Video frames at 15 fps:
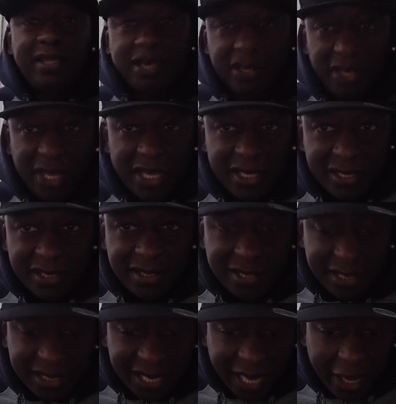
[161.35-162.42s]
the less
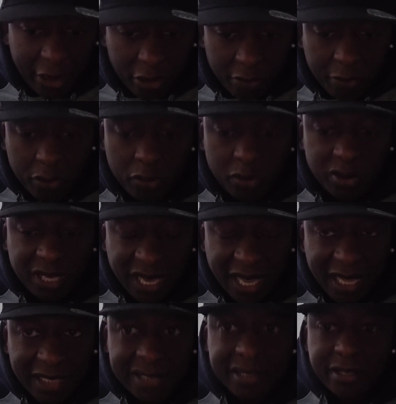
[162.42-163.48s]
desirable
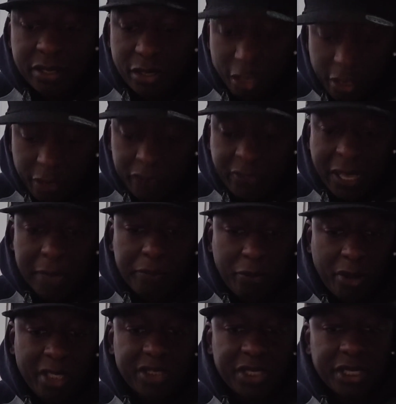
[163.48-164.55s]
task of that
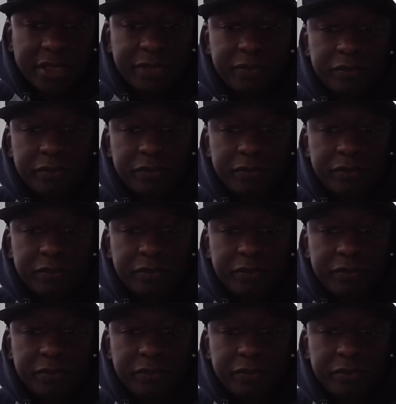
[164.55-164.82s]
project.